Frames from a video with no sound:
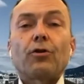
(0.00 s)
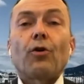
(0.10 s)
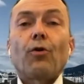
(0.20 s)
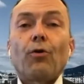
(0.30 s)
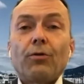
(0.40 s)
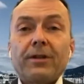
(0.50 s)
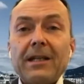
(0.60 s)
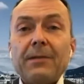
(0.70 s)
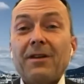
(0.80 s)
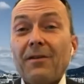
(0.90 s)
Not all
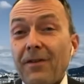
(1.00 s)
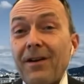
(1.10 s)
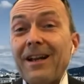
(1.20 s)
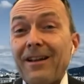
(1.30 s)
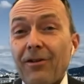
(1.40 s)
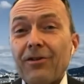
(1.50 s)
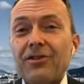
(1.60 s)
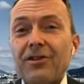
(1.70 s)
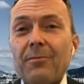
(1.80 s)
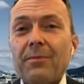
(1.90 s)
did, but a very
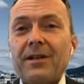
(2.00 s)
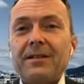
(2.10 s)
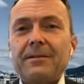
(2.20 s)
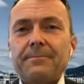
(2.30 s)
large number did.